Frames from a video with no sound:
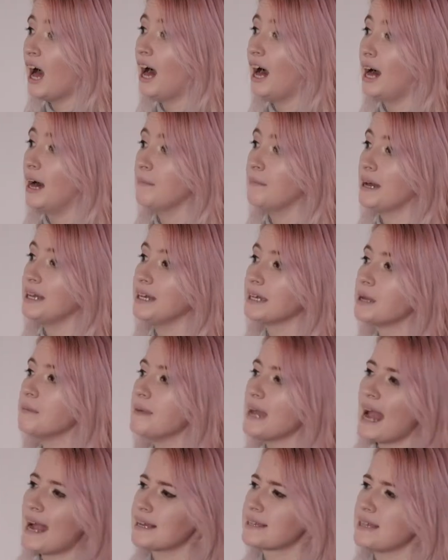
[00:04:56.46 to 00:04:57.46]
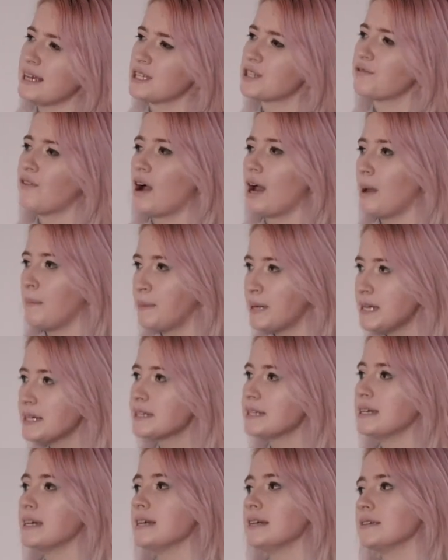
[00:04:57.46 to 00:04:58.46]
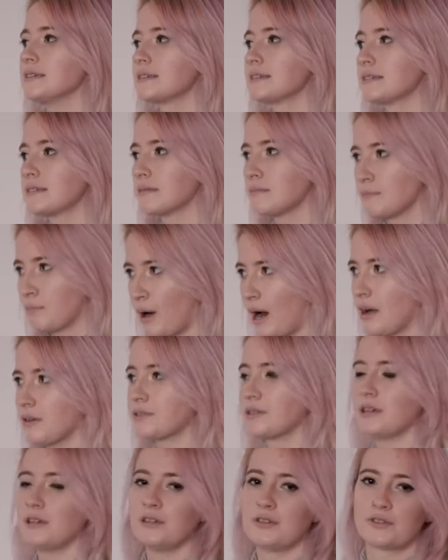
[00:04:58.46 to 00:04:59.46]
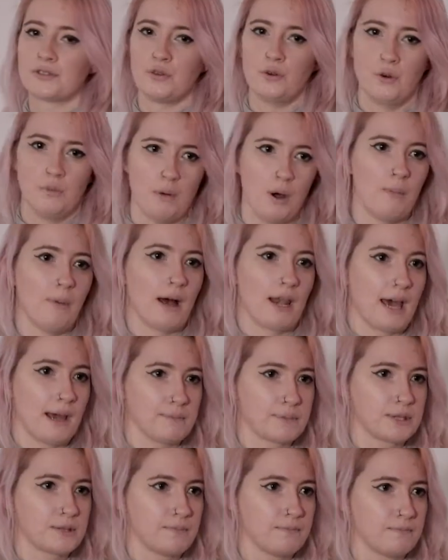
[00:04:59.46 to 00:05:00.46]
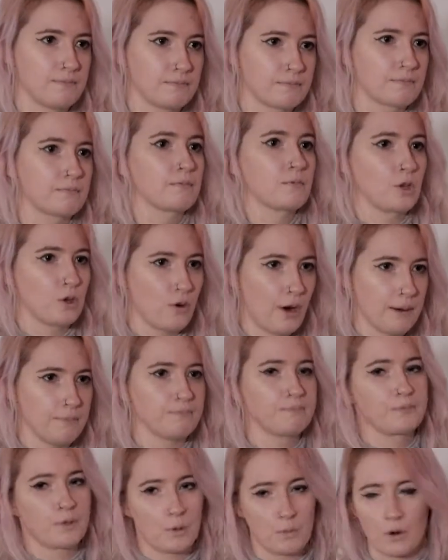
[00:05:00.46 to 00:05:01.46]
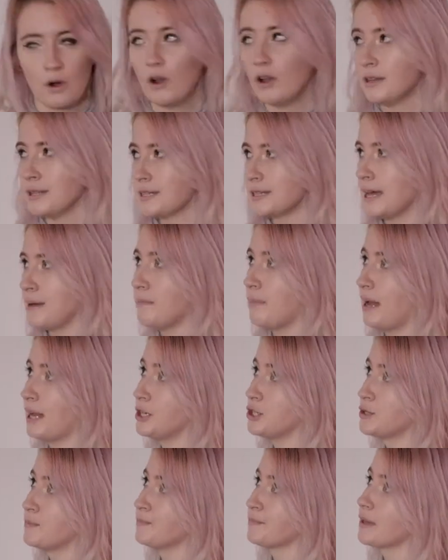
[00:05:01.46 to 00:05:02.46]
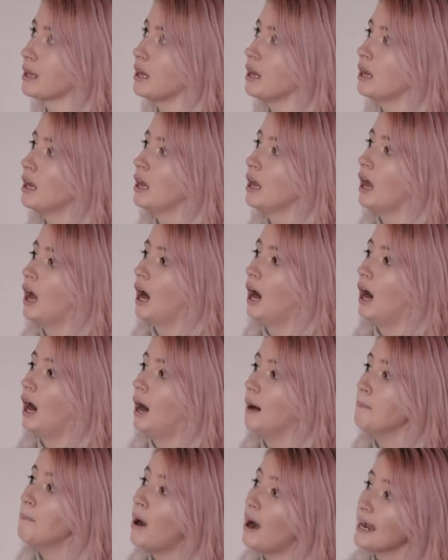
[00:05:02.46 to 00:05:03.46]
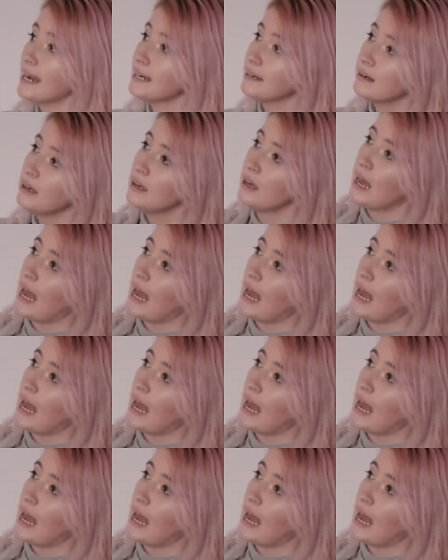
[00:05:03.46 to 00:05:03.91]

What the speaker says: And it can be accessed via PCs, browsers, or mobile apps. Great, we're all on the same page. Mine